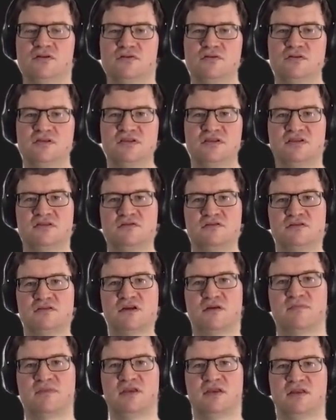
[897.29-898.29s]
So this is
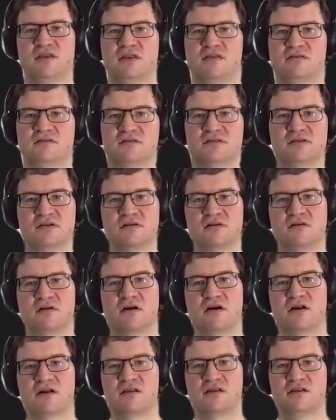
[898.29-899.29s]
something that's
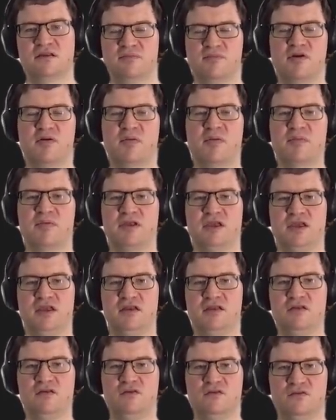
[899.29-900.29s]
currently probably
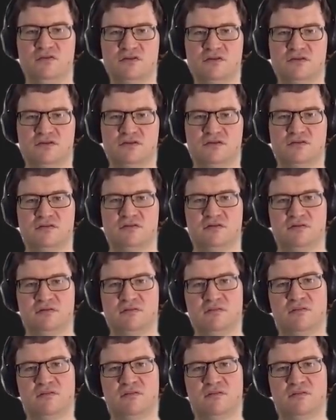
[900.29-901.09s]
in use